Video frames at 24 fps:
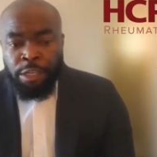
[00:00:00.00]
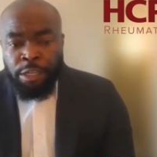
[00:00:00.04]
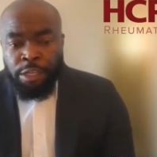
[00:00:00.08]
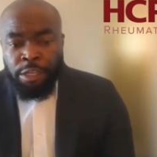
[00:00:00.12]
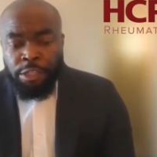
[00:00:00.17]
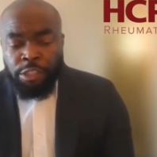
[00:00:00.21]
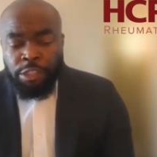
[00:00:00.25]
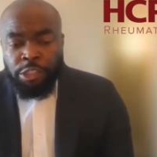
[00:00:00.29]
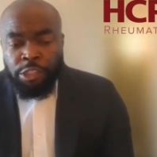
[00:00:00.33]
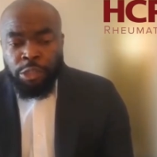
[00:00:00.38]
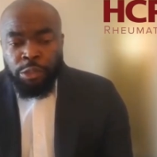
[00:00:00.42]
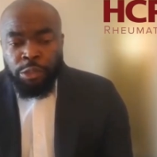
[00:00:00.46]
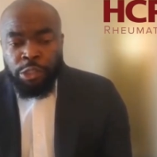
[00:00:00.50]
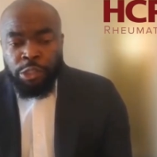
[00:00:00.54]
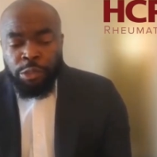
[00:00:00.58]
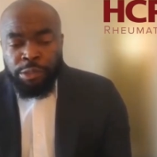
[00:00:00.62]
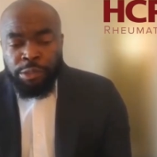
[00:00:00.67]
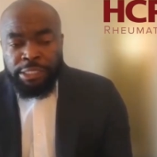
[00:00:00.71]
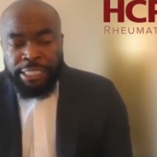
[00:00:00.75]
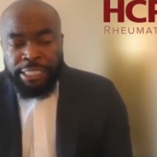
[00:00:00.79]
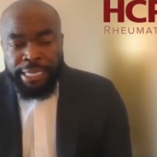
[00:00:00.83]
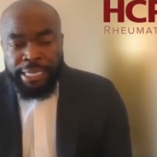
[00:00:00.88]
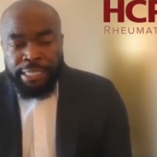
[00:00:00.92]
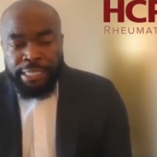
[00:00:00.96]
So, so
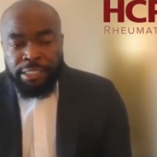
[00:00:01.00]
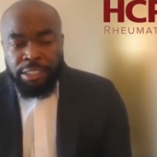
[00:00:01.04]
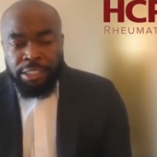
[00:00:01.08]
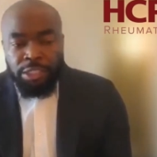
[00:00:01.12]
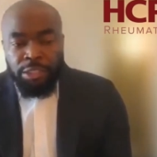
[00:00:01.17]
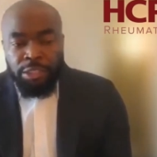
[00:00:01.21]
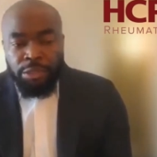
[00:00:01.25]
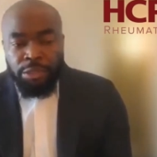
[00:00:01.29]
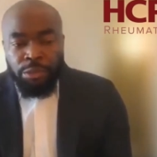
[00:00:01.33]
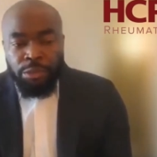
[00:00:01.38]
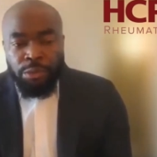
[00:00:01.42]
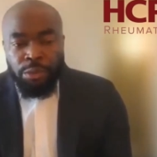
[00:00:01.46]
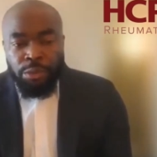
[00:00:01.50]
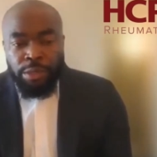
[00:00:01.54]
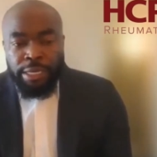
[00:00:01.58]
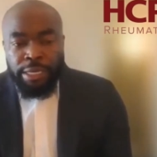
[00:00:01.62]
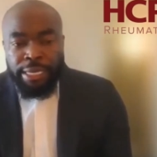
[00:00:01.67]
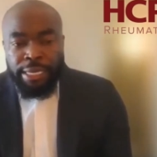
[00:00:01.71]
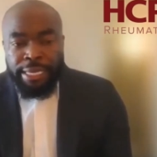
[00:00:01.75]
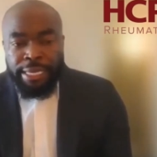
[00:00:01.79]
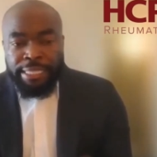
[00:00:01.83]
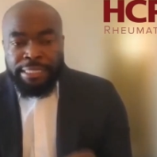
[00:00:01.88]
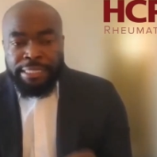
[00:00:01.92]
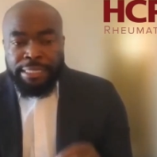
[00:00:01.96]
TYK2
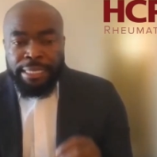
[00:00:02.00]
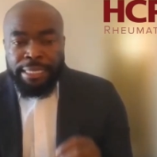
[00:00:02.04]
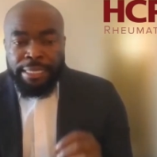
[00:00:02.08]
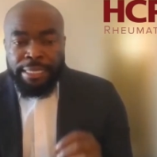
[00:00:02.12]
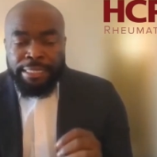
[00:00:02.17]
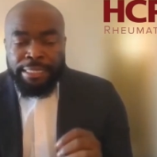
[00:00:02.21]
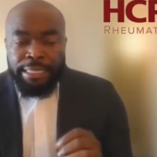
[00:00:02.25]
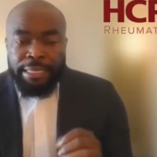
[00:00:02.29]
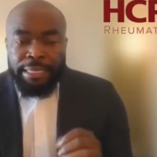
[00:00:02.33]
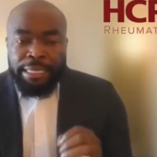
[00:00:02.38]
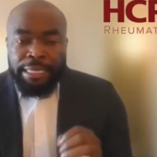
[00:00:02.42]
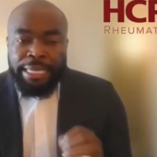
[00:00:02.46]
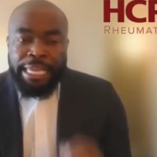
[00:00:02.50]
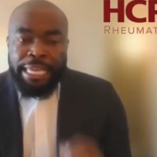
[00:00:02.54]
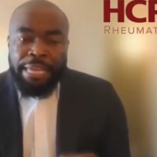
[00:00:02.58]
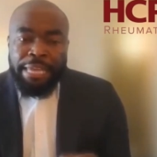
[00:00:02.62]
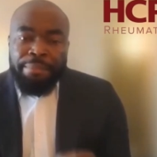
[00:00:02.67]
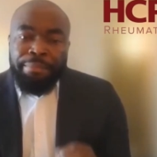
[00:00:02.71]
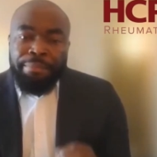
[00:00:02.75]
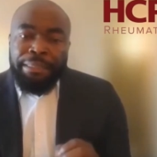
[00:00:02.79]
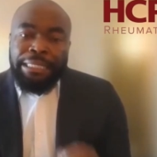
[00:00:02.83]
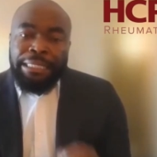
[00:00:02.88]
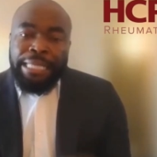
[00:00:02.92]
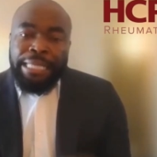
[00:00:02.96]
is, is a key
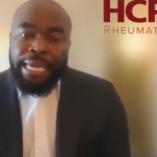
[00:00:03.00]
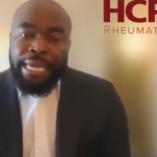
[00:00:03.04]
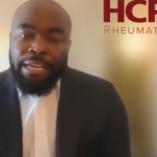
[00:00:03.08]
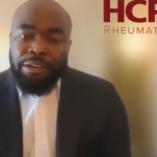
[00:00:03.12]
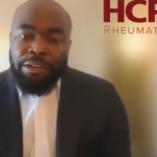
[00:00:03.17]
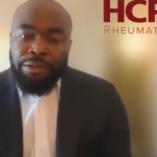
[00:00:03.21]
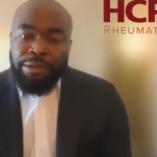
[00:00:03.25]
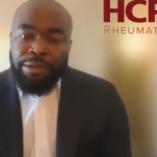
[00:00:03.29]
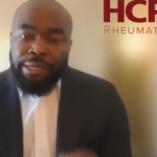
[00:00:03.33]
player.